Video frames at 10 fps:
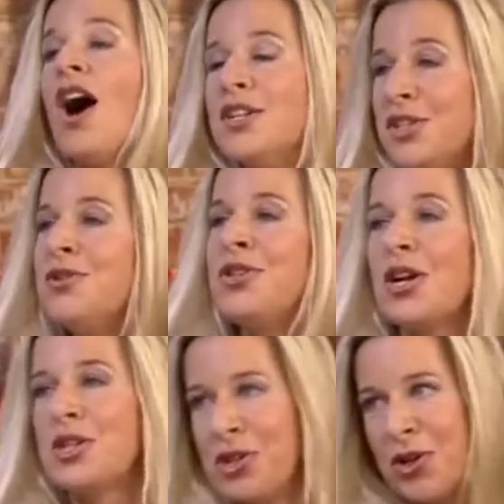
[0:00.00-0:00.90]
Back in
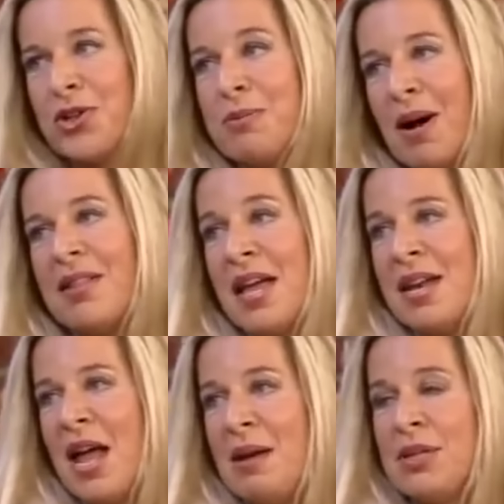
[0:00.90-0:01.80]
twenty thirteen,
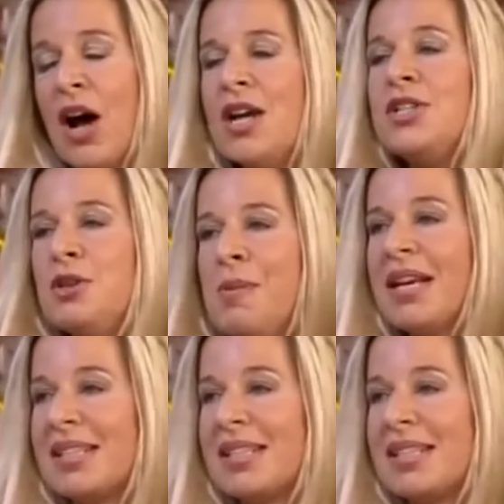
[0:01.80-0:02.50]
she made headlines